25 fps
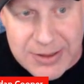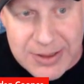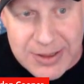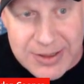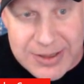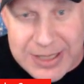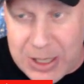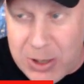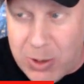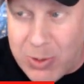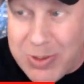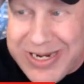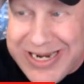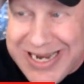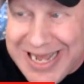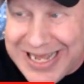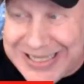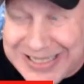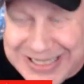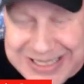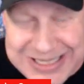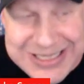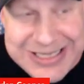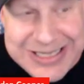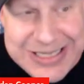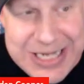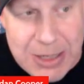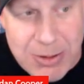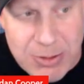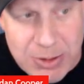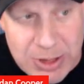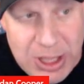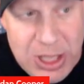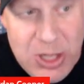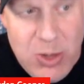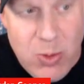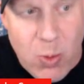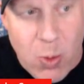they don't
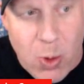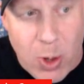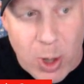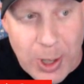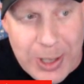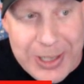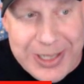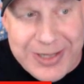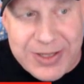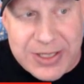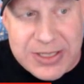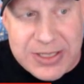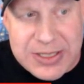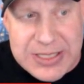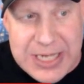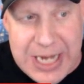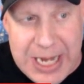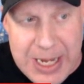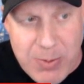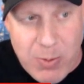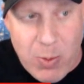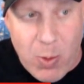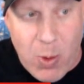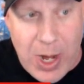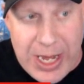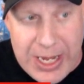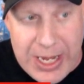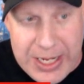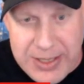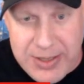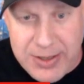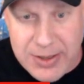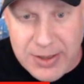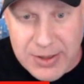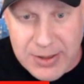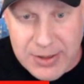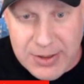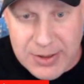necessarily work in the same
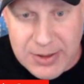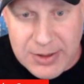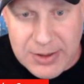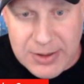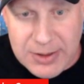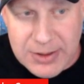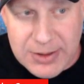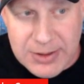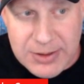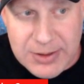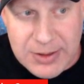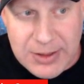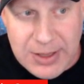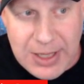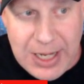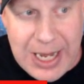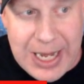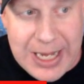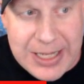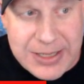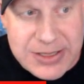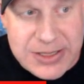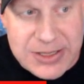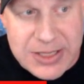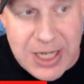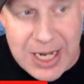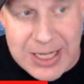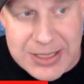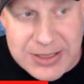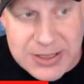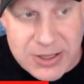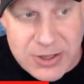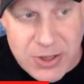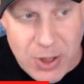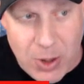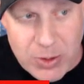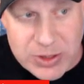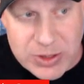way as sides
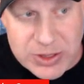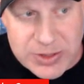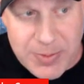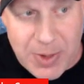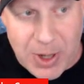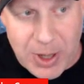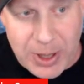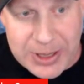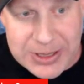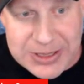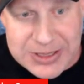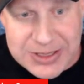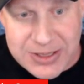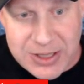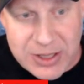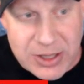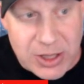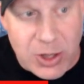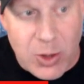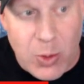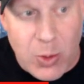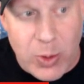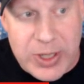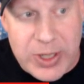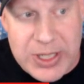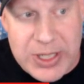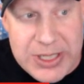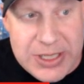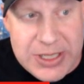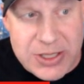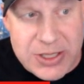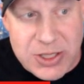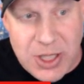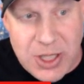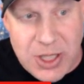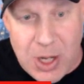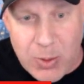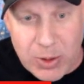and totals markets. The liquidity
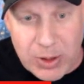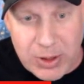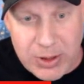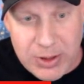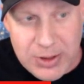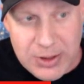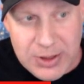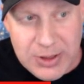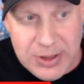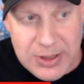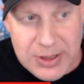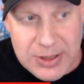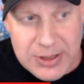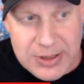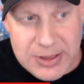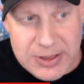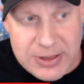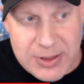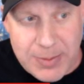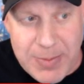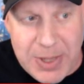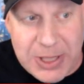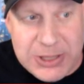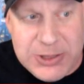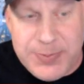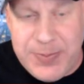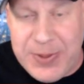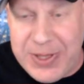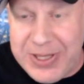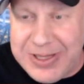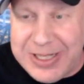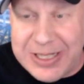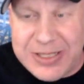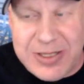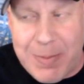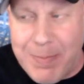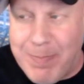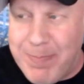is lower.
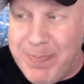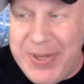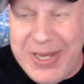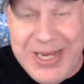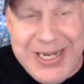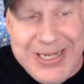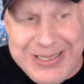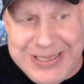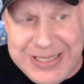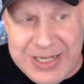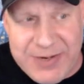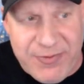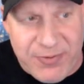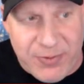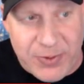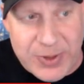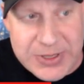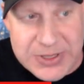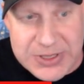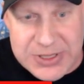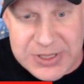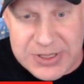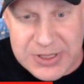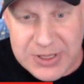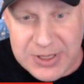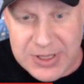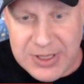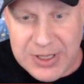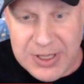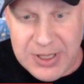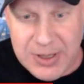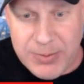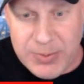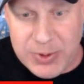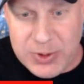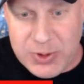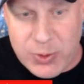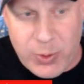There's a big difference
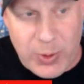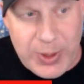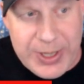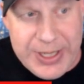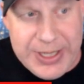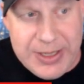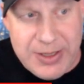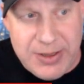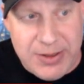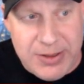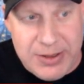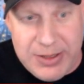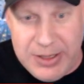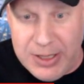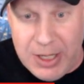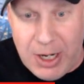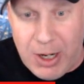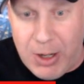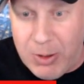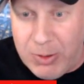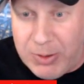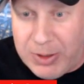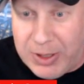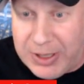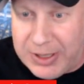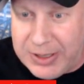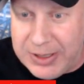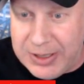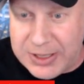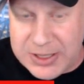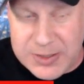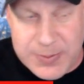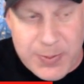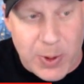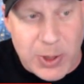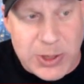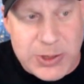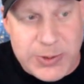between, a
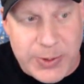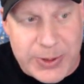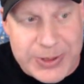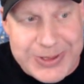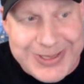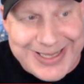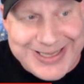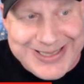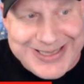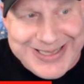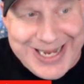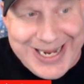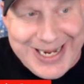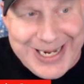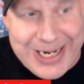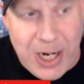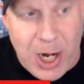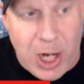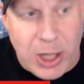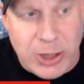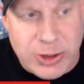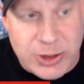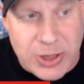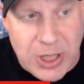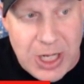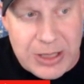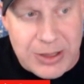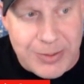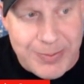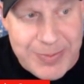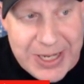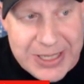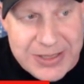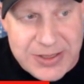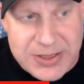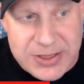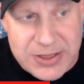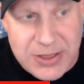sports book that's taking $100
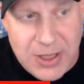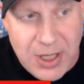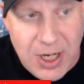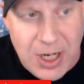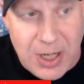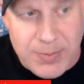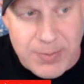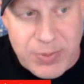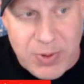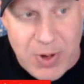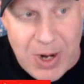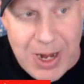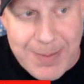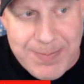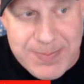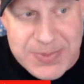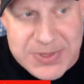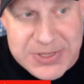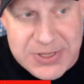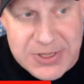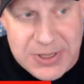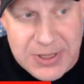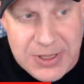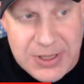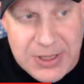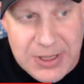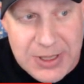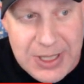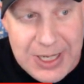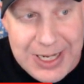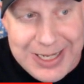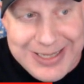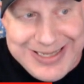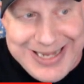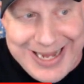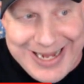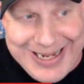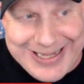bets on props
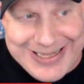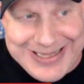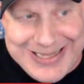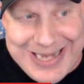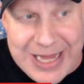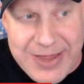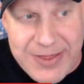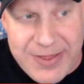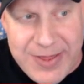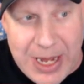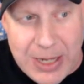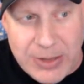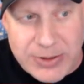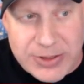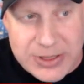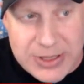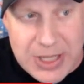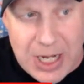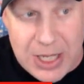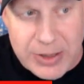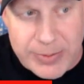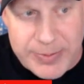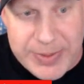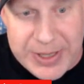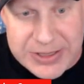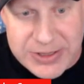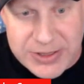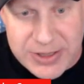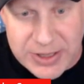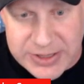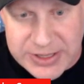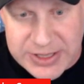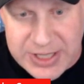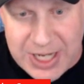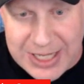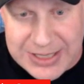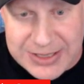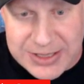and taking $10,000 bets on
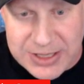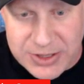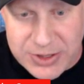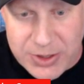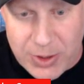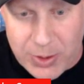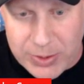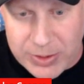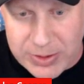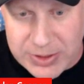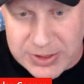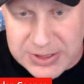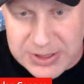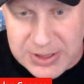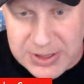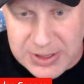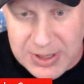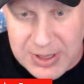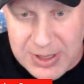sides and totals.